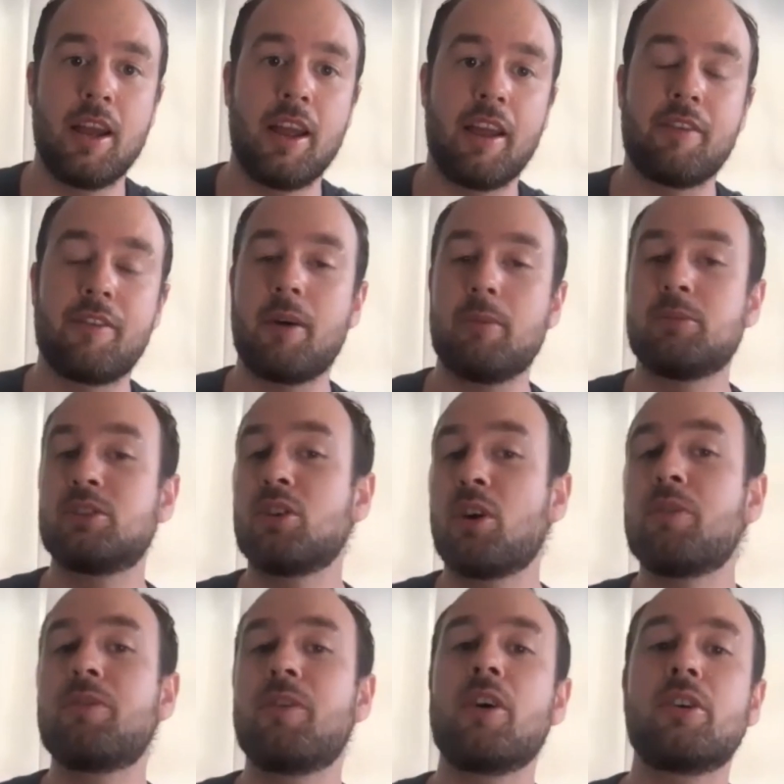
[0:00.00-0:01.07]
if I'm
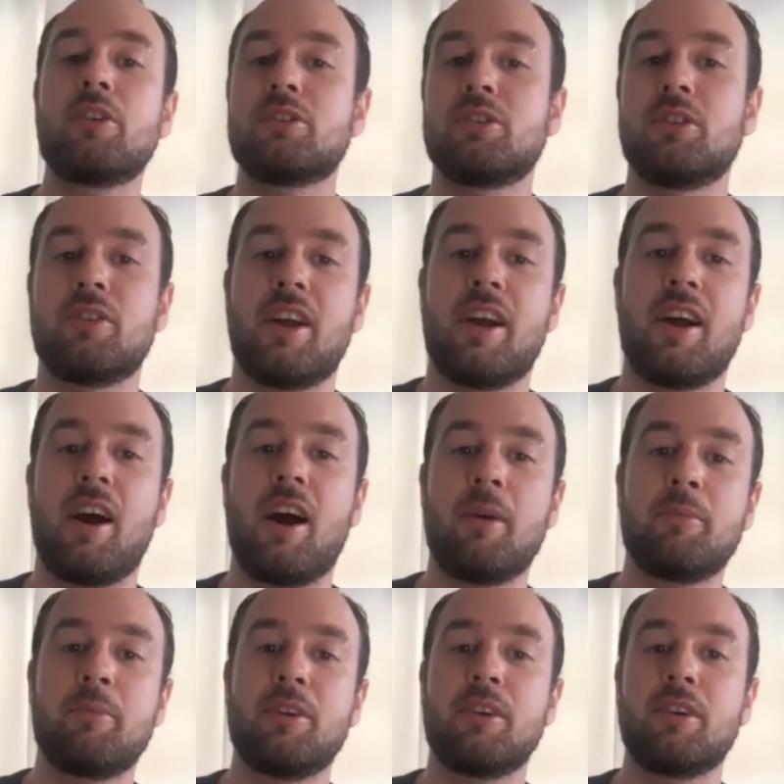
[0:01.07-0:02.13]
so focused on that,
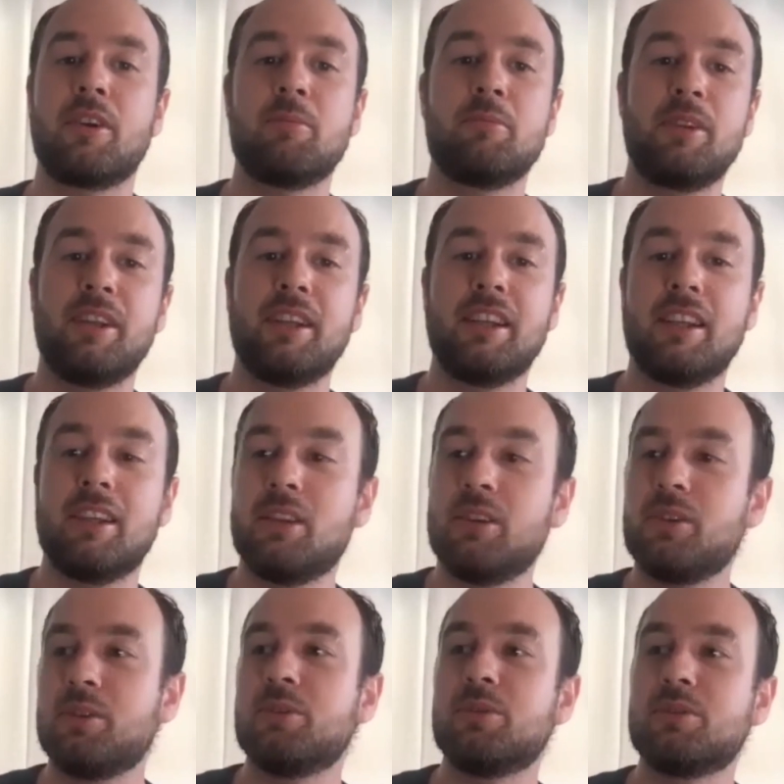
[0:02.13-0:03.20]
I'm going to completely
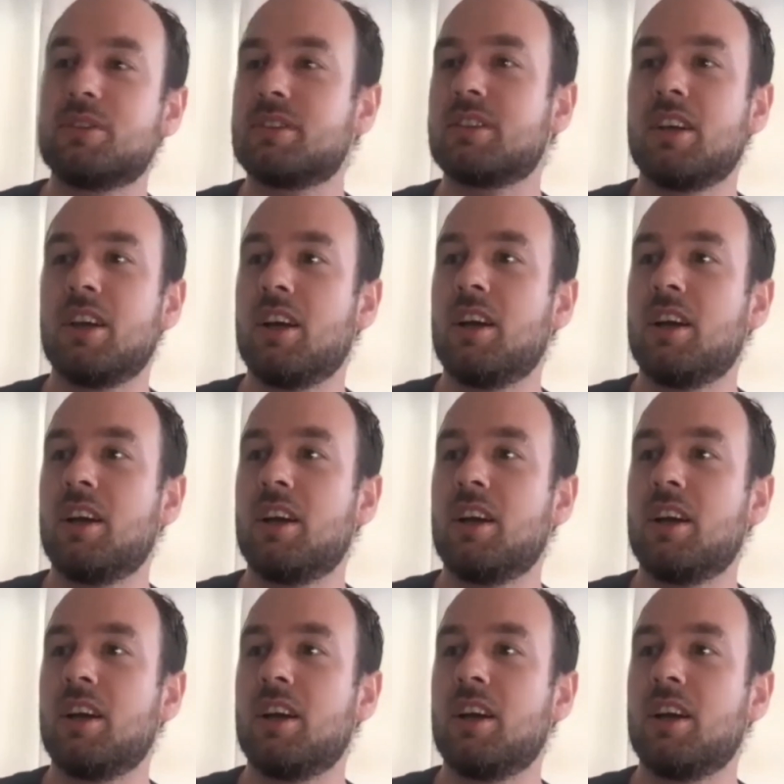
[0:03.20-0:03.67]
lose